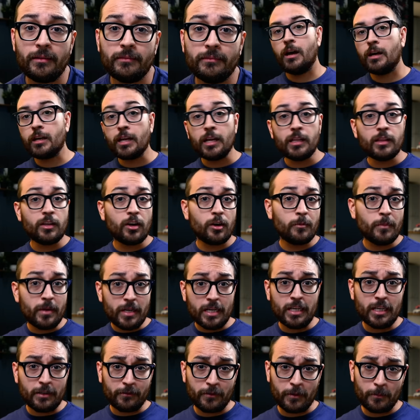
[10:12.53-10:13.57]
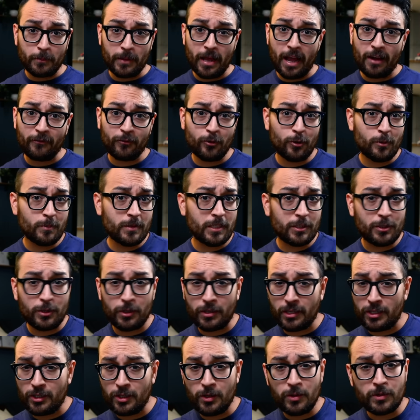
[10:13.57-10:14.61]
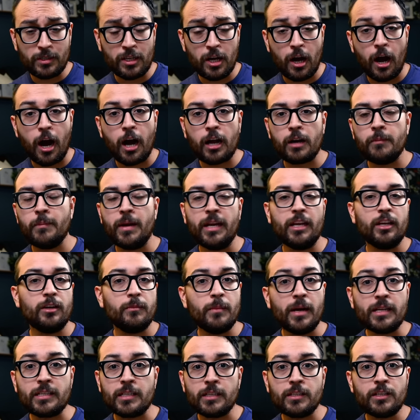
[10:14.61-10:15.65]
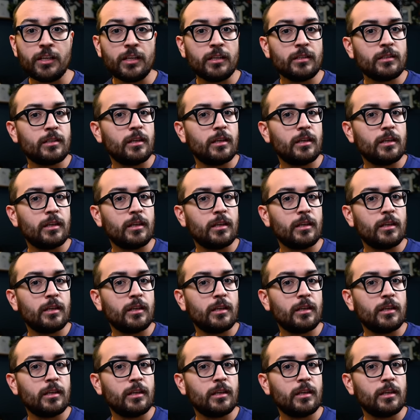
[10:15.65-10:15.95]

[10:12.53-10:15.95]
Again, there are many different platforms that you can use to automate your messaging,